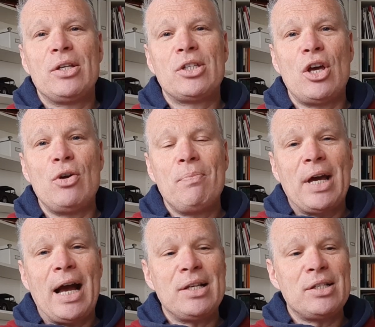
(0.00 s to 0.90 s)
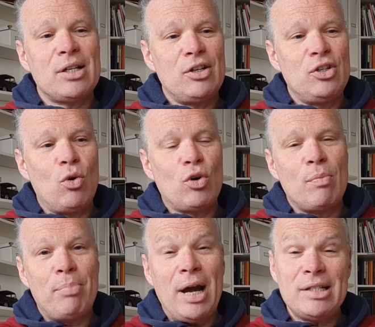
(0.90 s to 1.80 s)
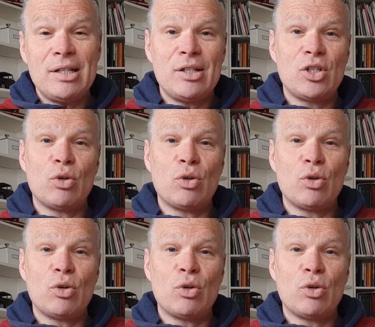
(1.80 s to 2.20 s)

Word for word: So as your competitors